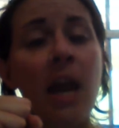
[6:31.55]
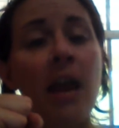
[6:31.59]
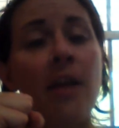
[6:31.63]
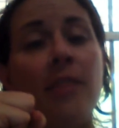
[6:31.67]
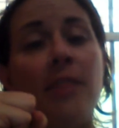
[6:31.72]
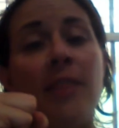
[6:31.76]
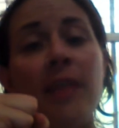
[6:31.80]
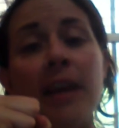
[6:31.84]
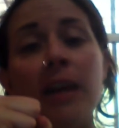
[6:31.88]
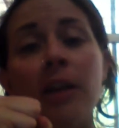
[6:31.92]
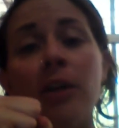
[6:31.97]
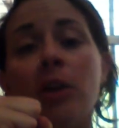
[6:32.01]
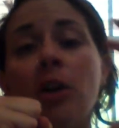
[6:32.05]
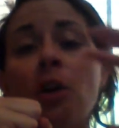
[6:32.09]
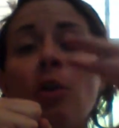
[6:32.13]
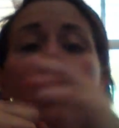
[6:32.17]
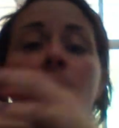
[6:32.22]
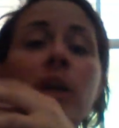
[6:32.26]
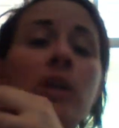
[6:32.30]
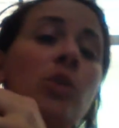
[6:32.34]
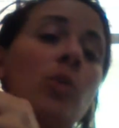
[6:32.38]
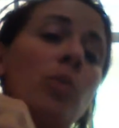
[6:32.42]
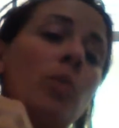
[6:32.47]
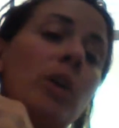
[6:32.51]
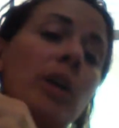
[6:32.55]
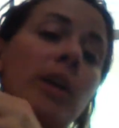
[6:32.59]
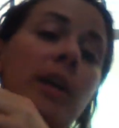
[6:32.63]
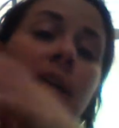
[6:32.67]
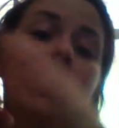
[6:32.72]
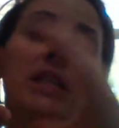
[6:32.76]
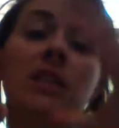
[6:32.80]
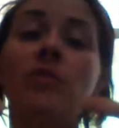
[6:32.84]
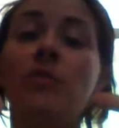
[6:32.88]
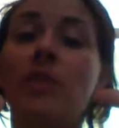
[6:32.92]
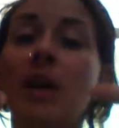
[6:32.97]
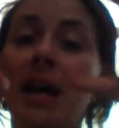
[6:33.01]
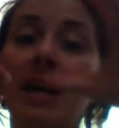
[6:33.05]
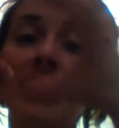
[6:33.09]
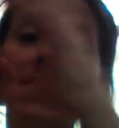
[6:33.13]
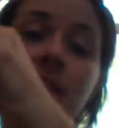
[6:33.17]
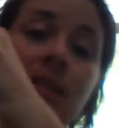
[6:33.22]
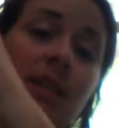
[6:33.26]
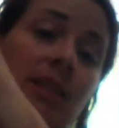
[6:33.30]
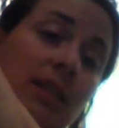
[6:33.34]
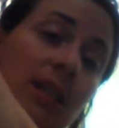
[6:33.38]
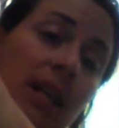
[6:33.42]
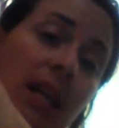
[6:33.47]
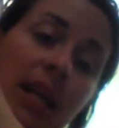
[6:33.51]
they're going to work as fast
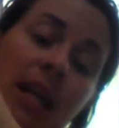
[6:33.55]
as they